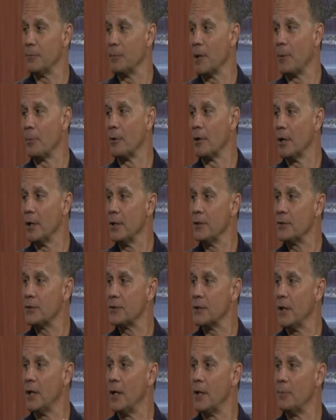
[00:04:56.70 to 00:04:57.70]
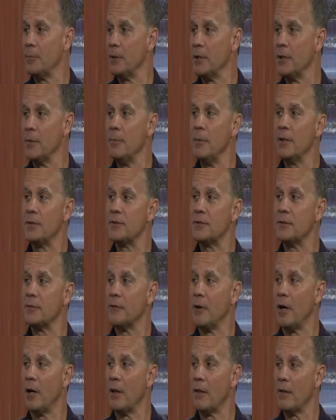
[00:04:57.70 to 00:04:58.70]
memories in the midst of
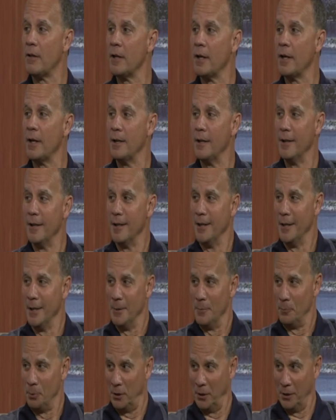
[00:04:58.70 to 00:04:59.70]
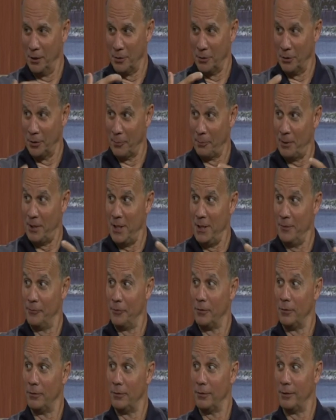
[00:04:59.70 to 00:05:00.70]
all the political
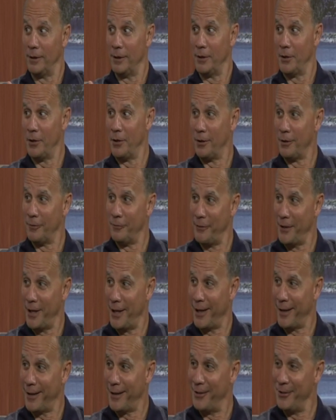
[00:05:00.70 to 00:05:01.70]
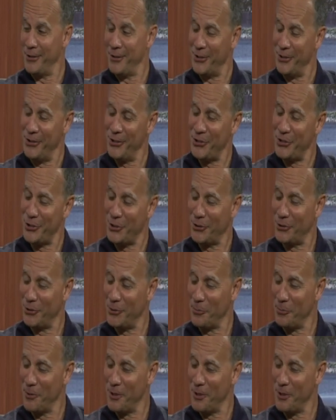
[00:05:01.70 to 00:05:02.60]
upheaval and all of that. Can you share a little bit of that?